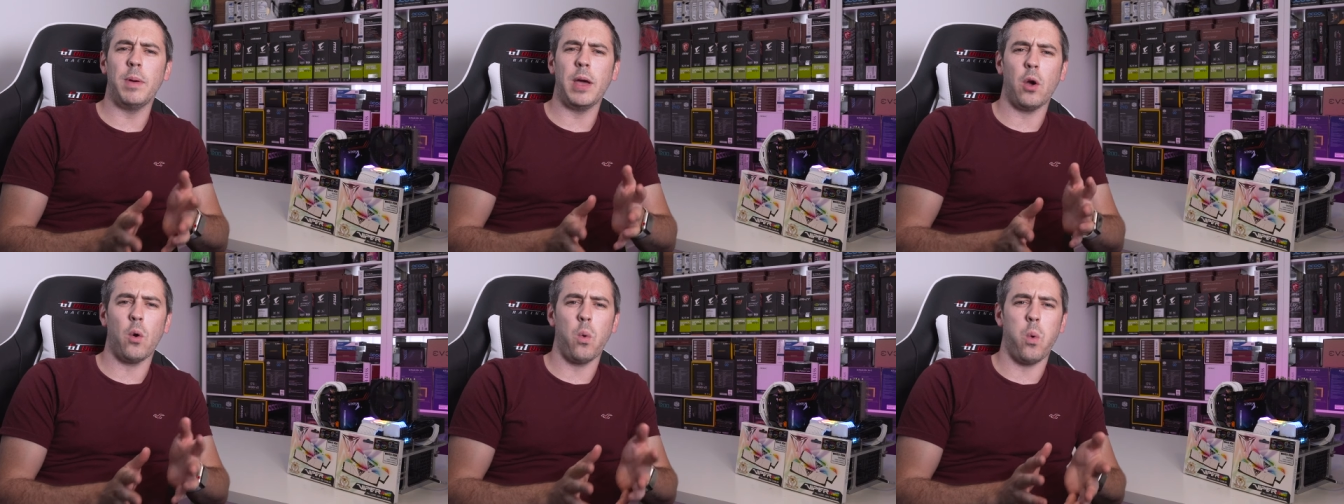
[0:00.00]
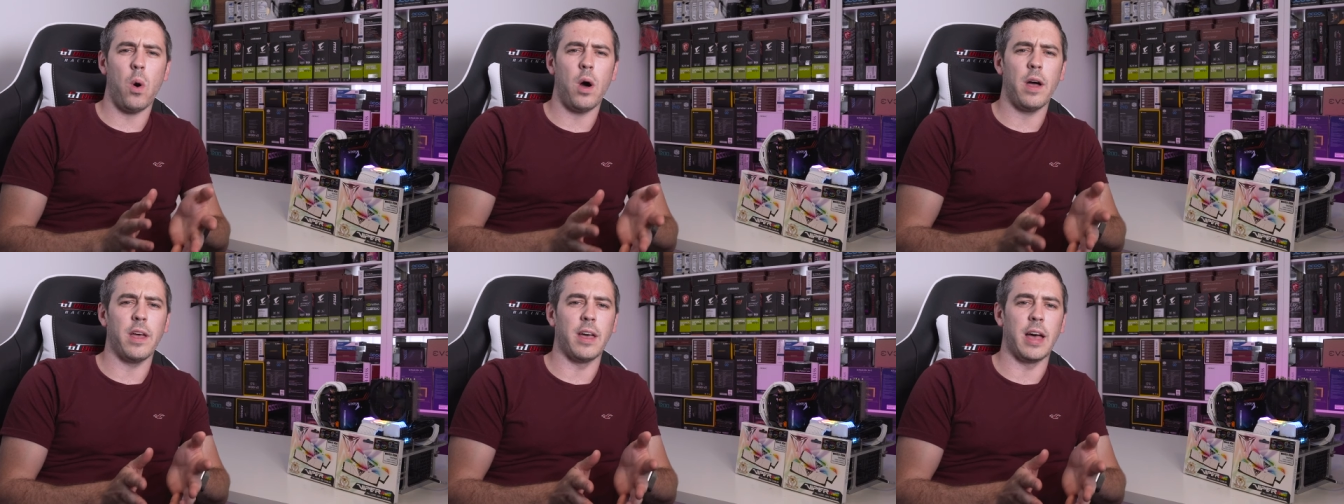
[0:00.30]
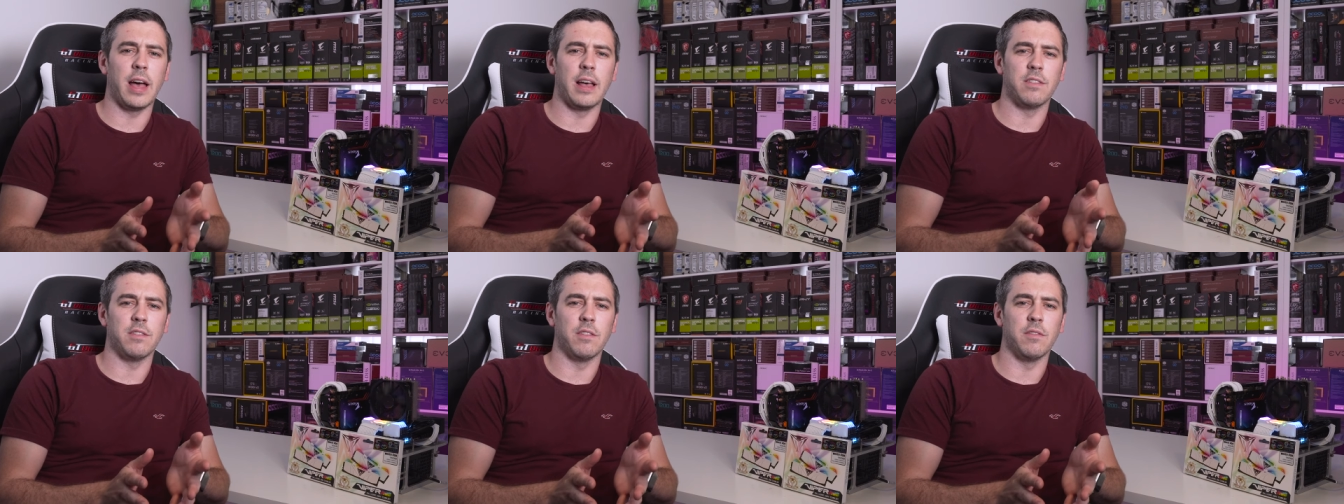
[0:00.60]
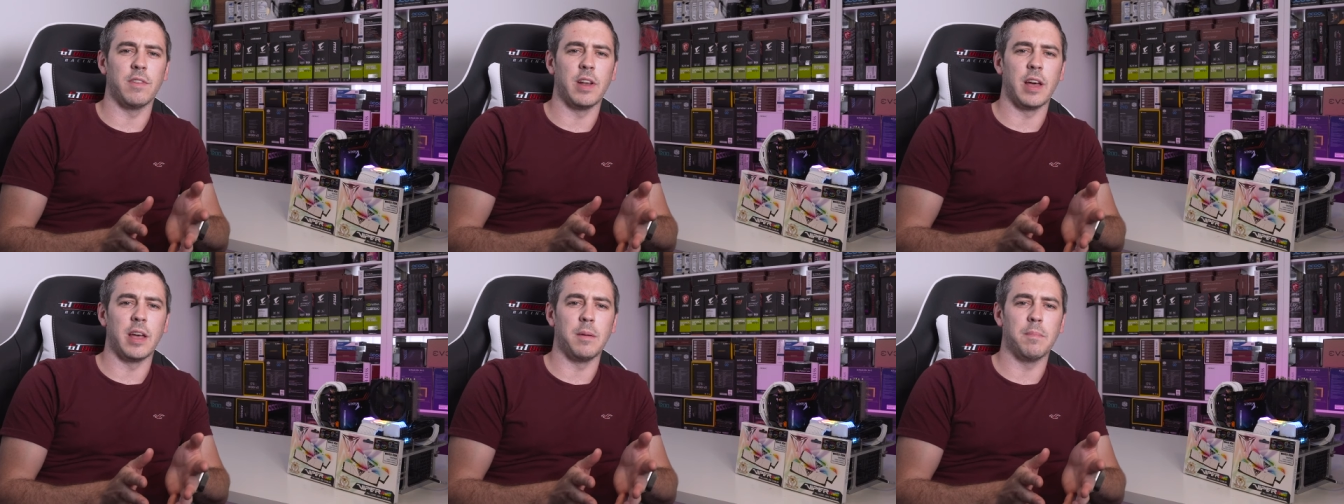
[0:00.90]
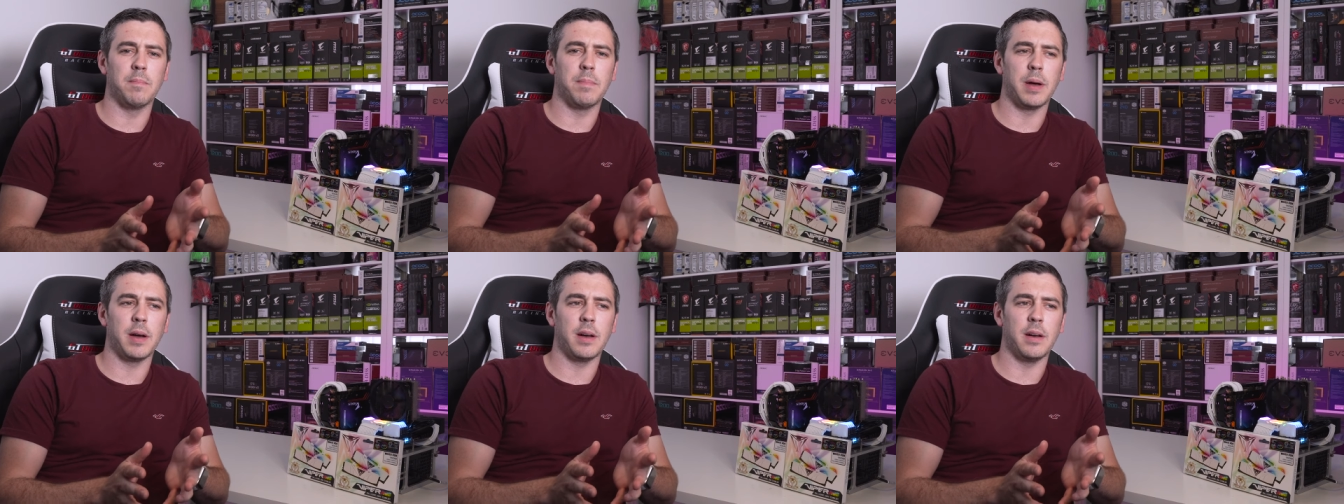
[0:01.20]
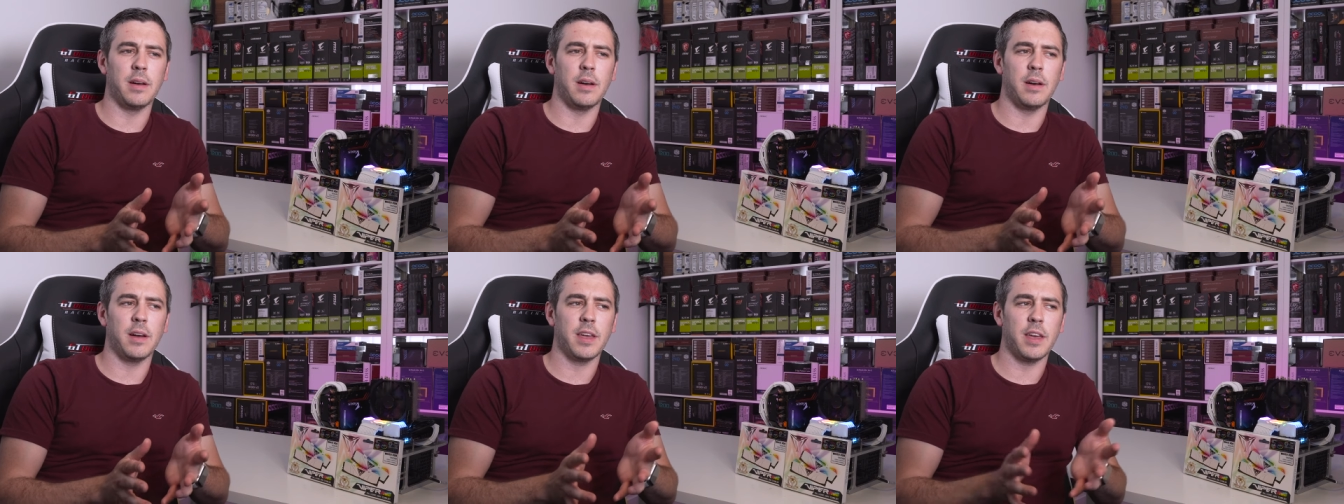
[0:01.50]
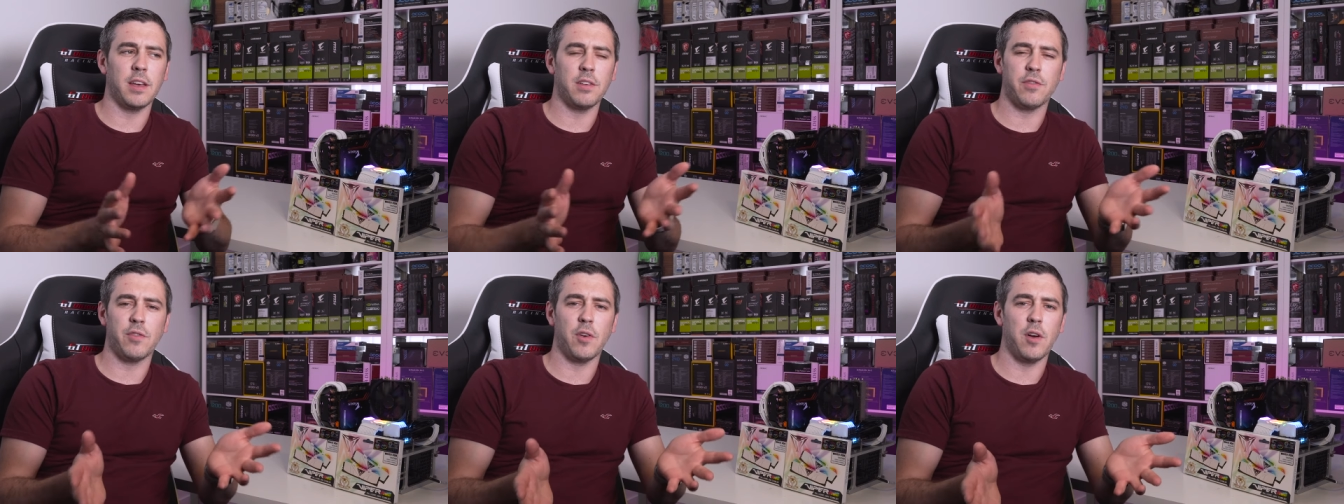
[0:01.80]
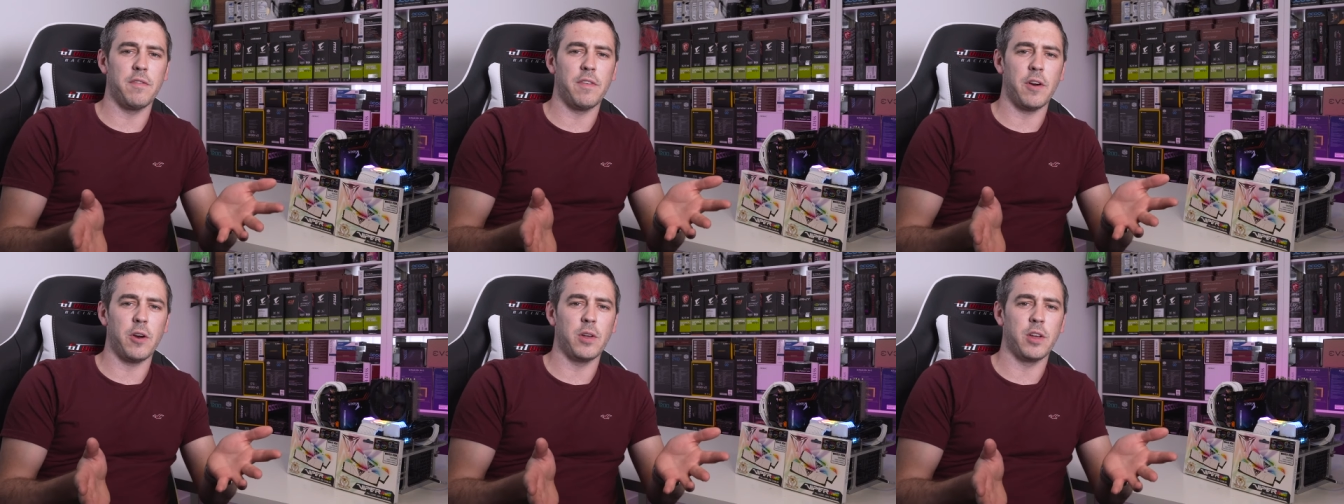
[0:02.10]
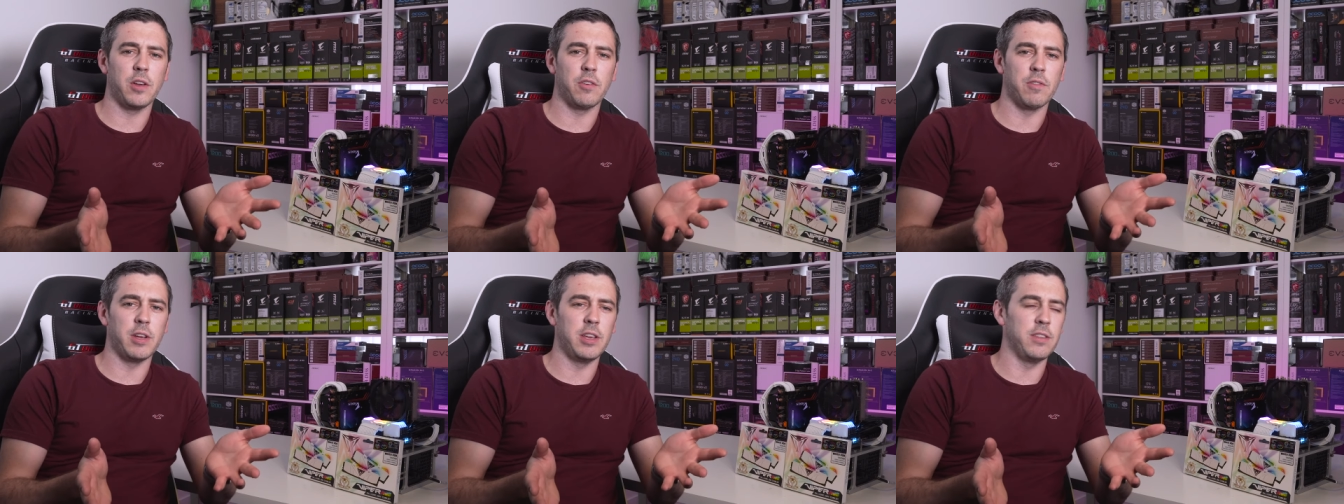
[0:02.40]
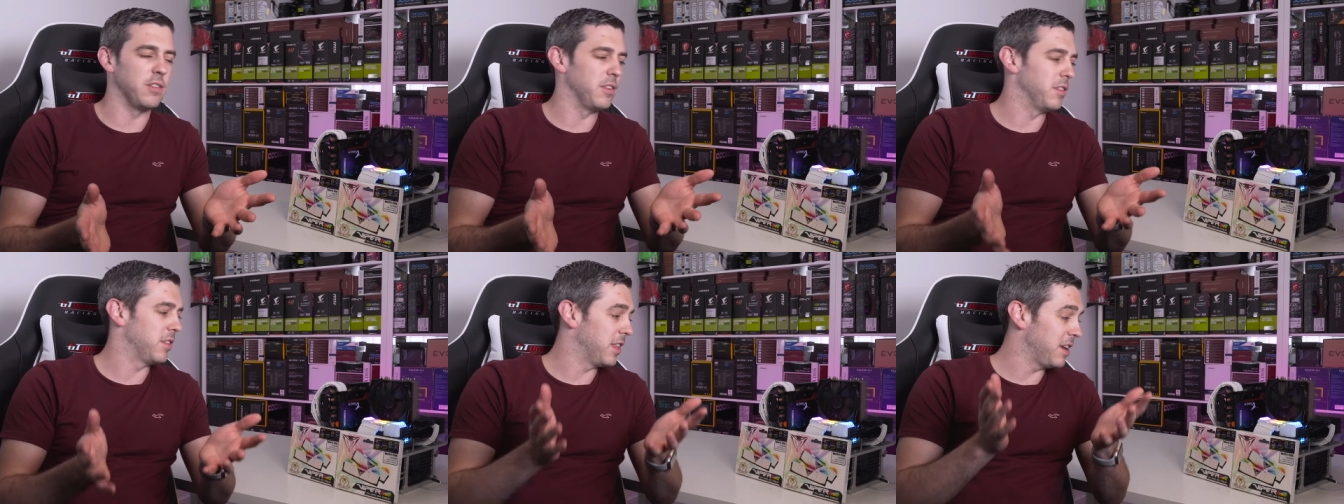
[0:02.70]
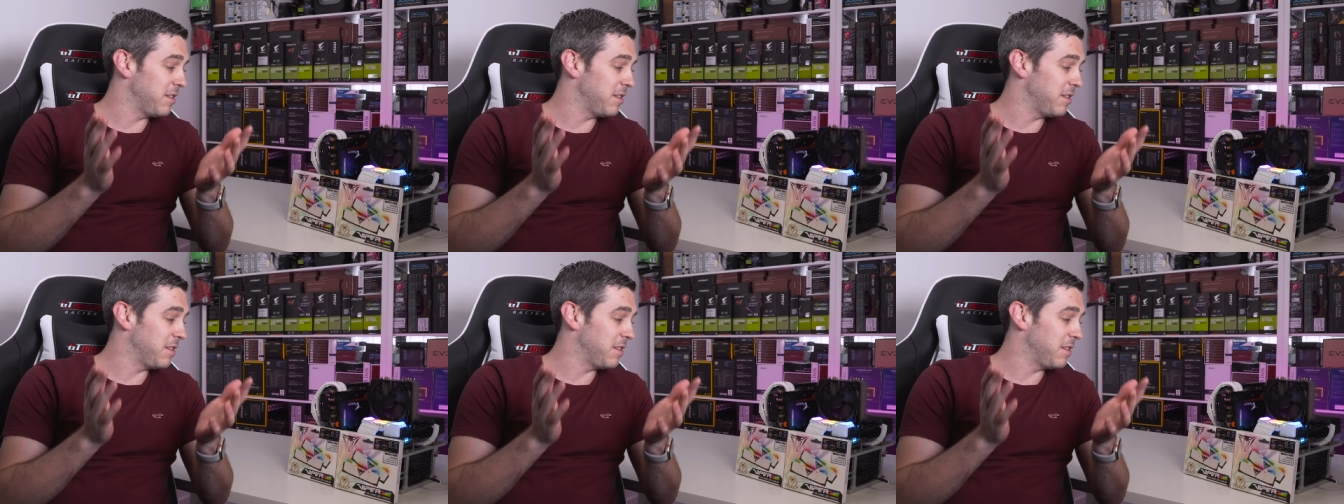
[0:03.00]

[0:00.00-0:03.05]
bit quiet as of late, but I guess for a very good reason.